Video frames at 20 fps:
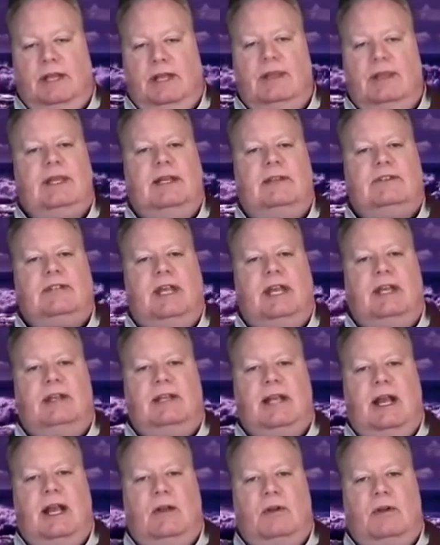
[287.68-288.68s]
Then things
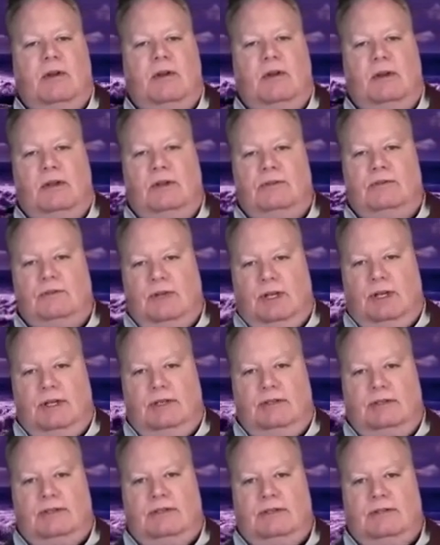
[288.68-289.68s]
like alcohol,
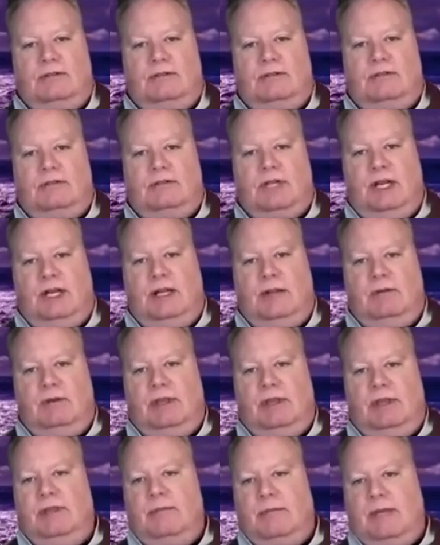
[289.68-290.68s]
drugs, cheating
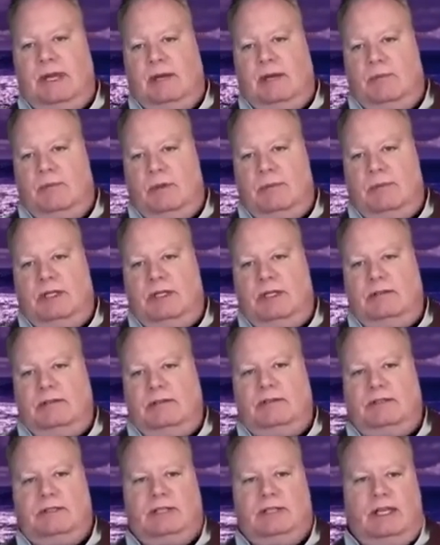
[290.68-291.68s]
with other men and
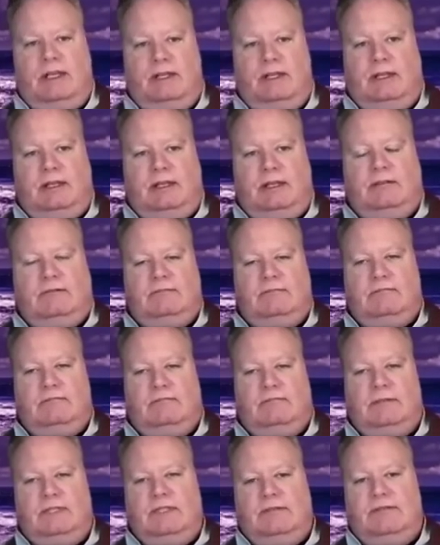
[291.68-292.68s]
women, stealing,
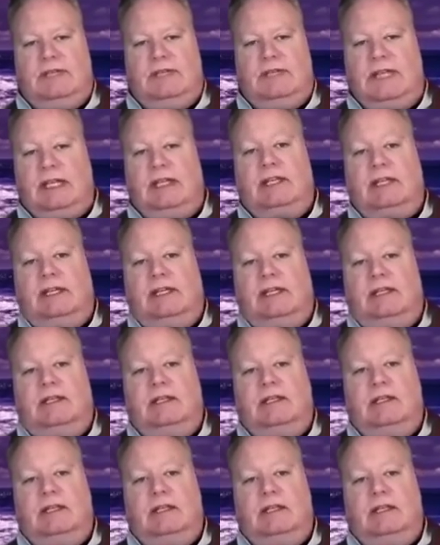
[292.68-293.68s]
even killing,
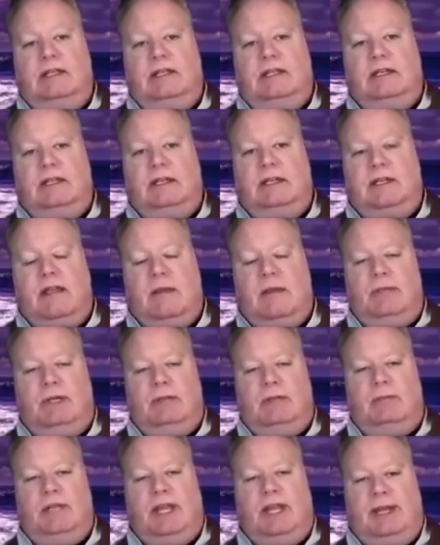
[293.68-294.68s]
can come
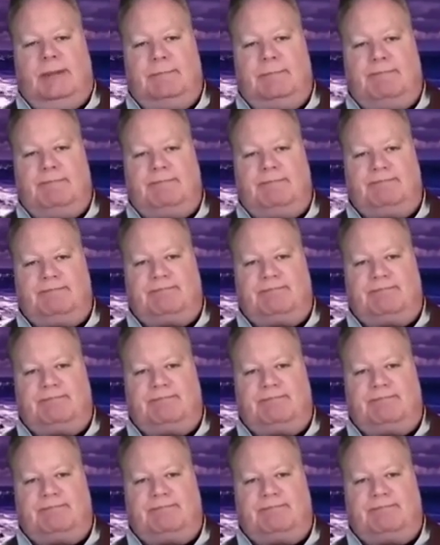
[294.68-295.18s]
into play.